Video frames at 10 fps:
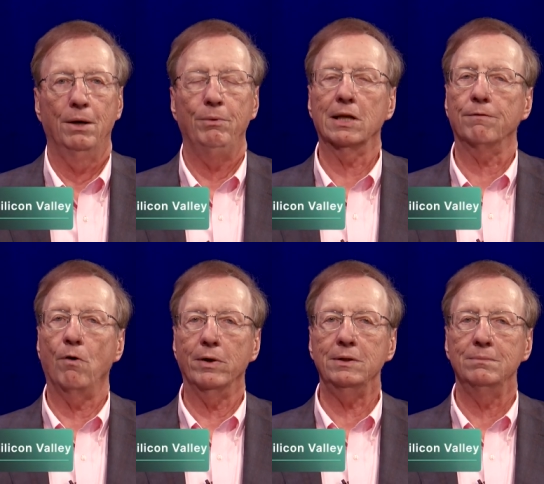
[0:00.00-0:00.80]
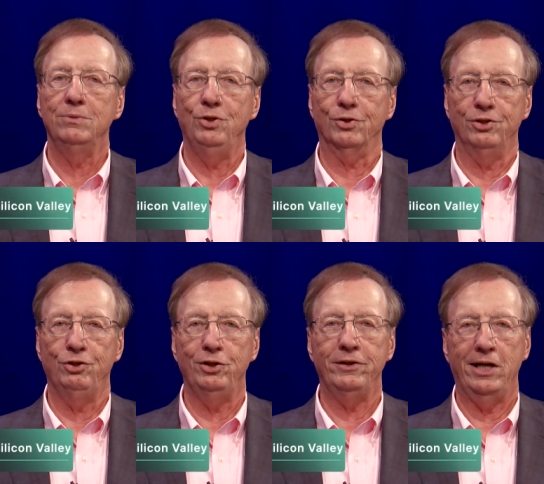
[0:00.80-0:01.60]
We look forward to your
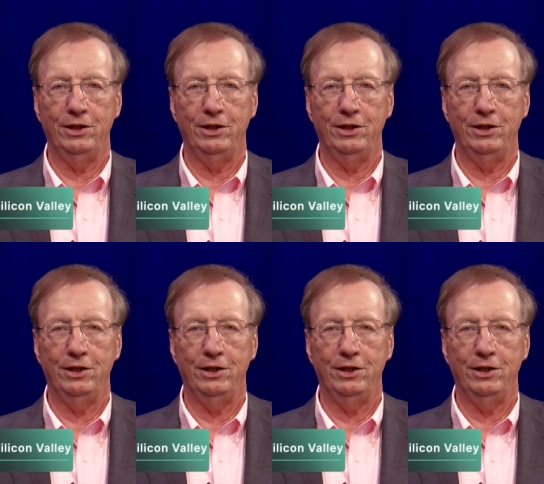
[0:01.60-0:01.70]
continued